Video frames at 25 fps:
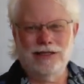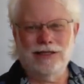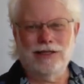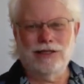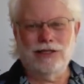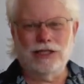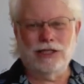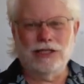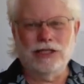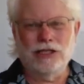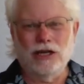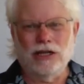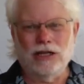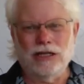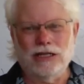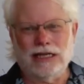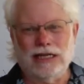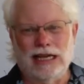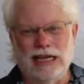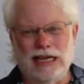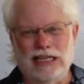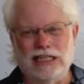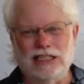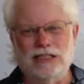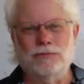null
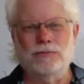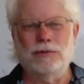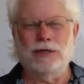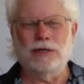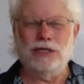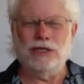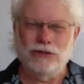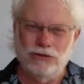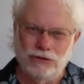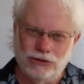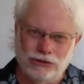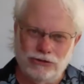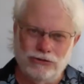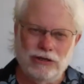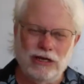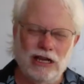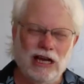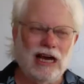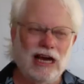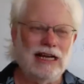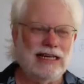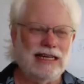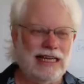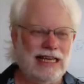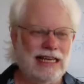case, but you do
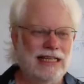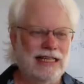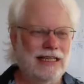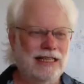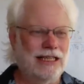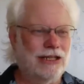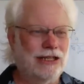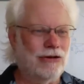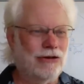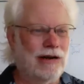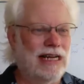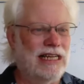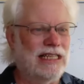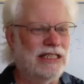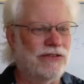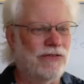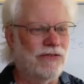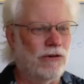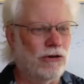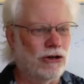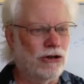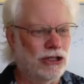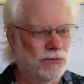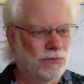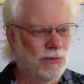not get the
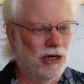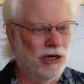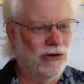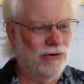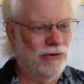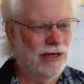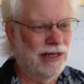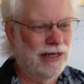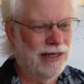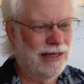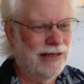transverse mode.